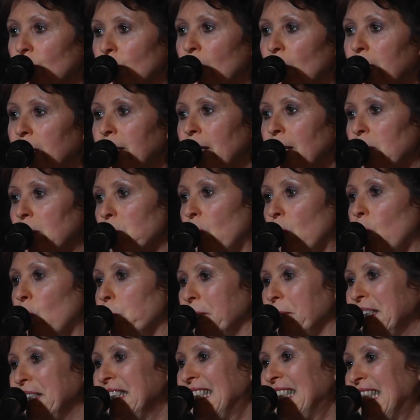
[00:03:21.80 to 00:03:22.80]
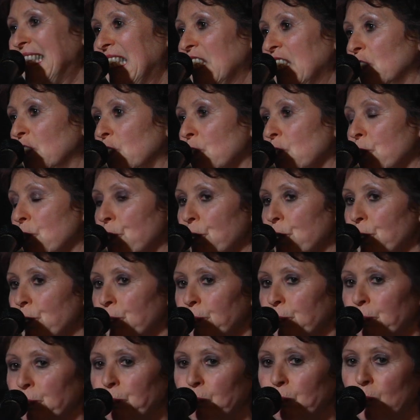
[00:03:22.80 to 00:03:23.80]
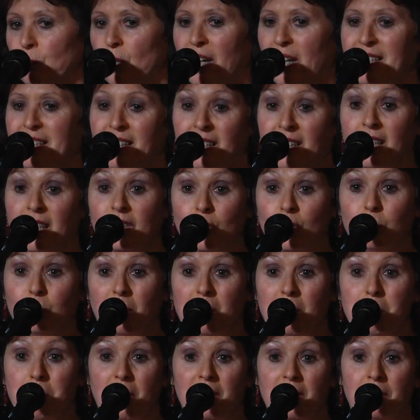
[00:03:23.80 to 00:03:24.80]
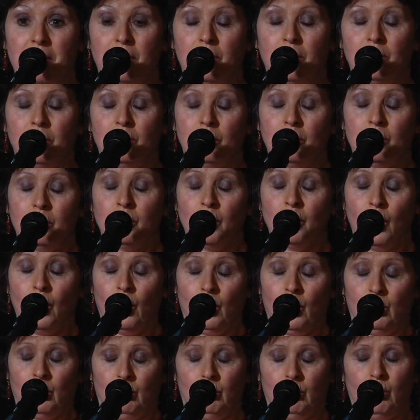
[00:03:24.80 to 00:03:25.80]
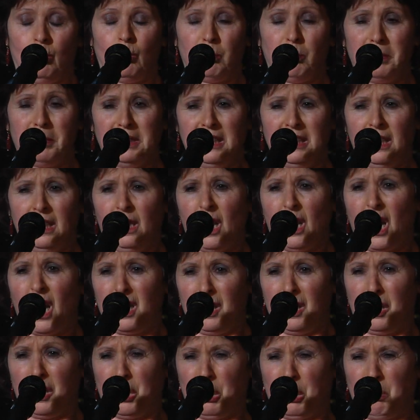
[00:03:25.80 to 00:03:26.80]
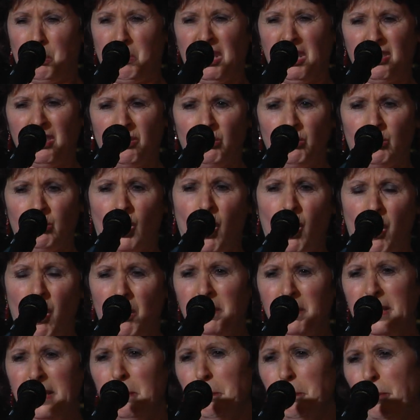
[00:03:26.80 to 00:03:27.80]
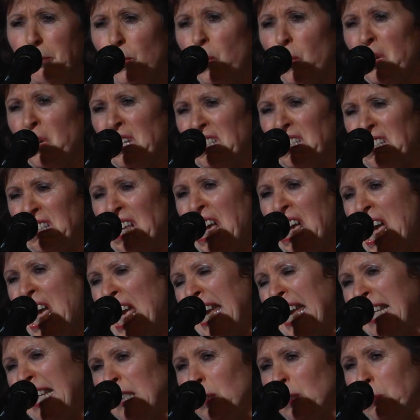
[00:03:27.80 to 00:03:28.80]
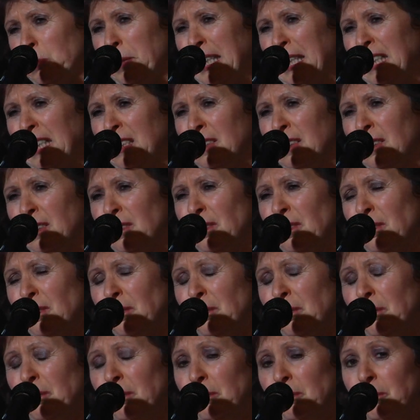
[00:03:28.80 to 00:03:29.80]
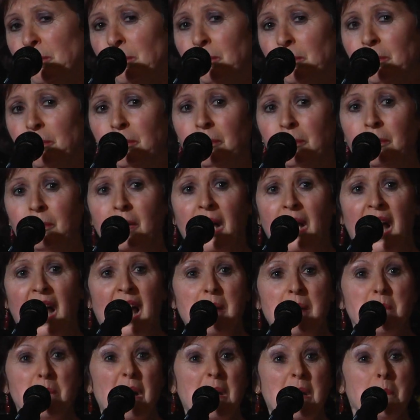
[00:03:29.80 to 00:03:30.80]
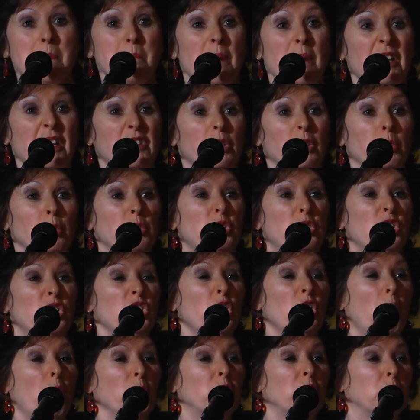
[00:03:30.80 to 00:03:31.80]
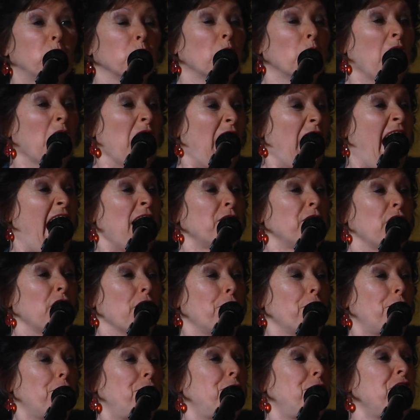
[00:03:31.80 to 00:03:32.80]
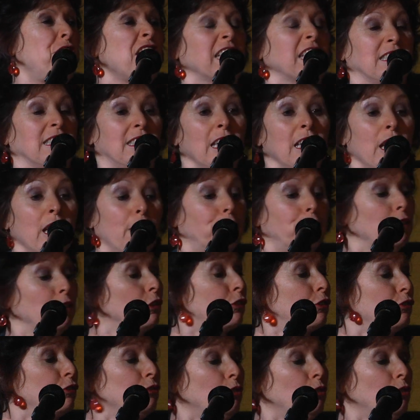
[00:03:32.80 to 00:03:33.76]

I come home in tears. I say to my mother, nobody likes me. All the boys hate me. And my mother, who's known to have a fit if you